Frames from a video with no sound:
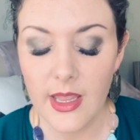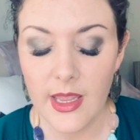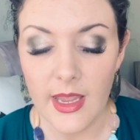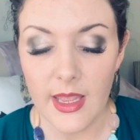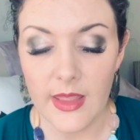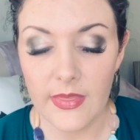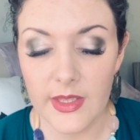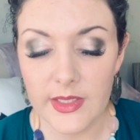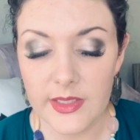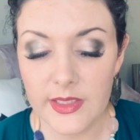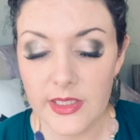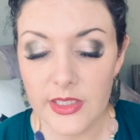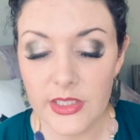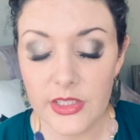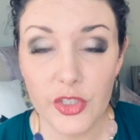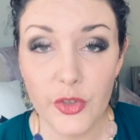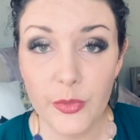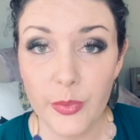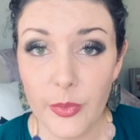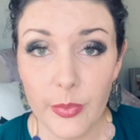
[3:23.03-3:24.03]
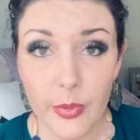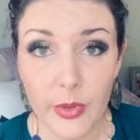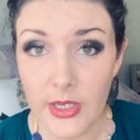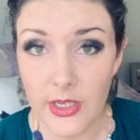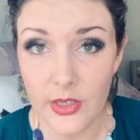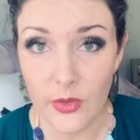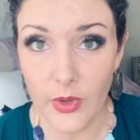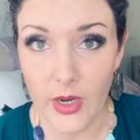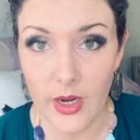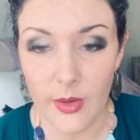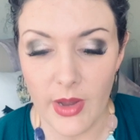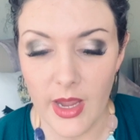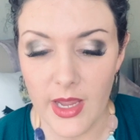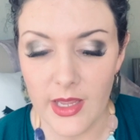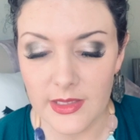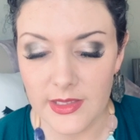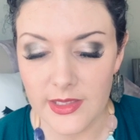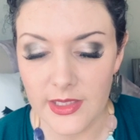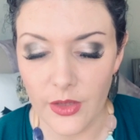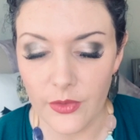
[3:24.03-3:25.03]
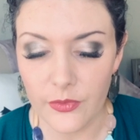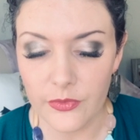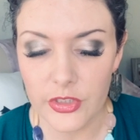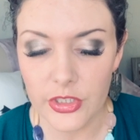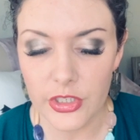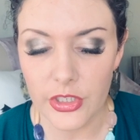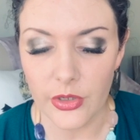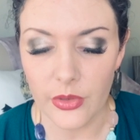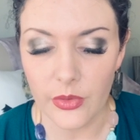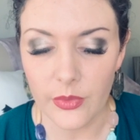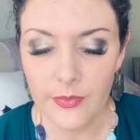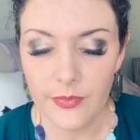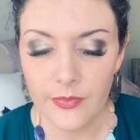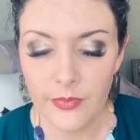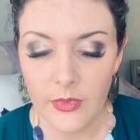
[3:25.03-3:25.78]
and this is super pretty to wear by itself too.